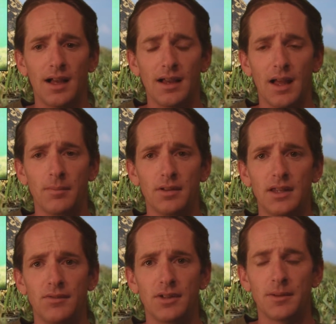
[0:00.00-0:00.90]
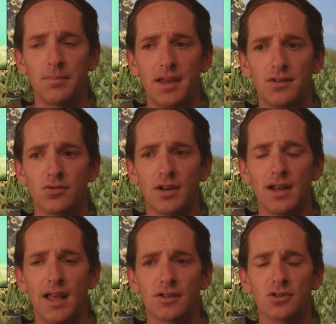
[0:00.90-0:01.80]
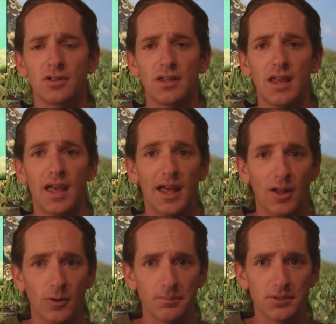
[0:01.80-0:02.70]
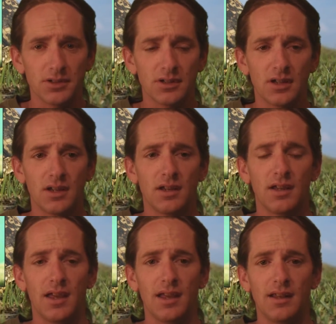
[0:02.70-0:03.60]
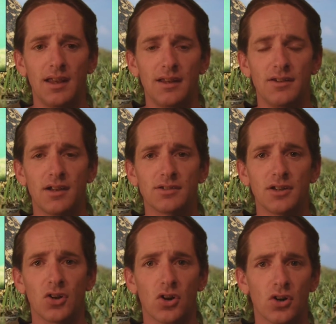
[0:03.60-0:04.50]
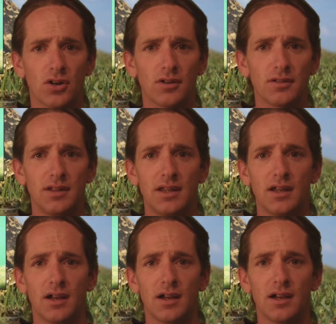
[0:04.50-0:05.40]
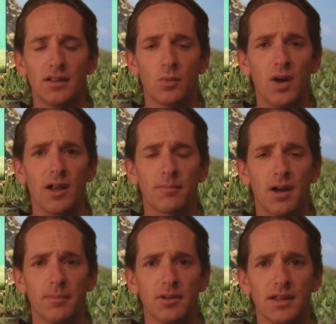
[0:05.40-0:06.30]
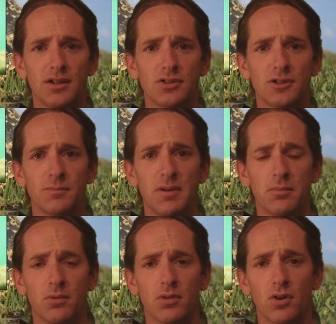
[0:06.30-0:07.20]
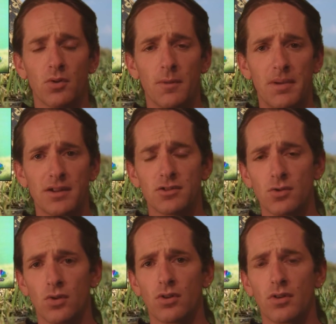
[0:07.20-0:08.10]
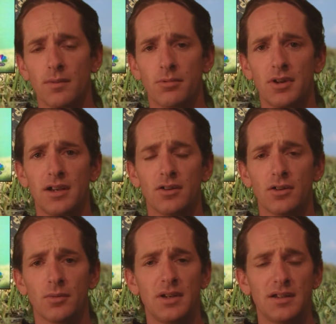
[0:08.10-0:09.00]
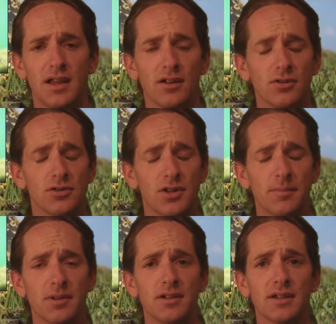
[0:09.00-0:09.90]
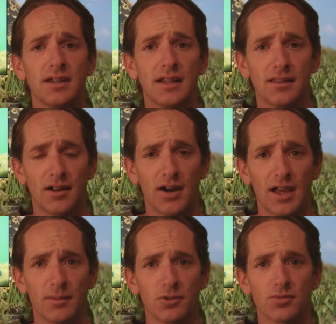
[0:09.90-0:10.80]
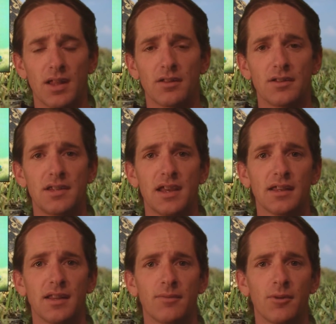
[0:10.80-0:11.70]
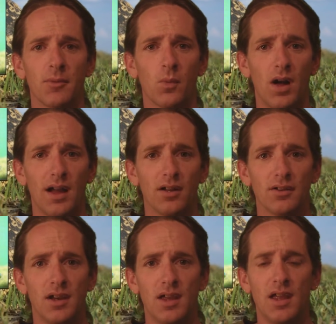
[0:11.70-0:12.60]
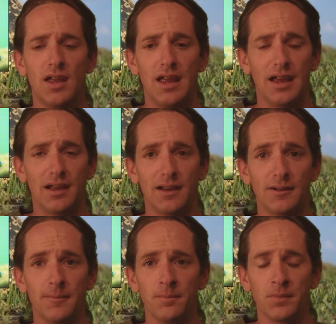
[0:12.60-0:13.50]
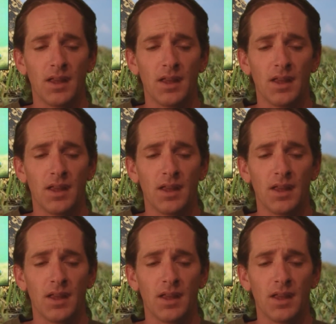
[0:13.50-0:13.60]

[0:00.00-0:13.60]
I, I believe that the pet trade actually helps and, and doesn't hurt the uh, the wild populations. People will go to a pet store or a breeder or retailer or something to get their animals rather than taking them from the wild. And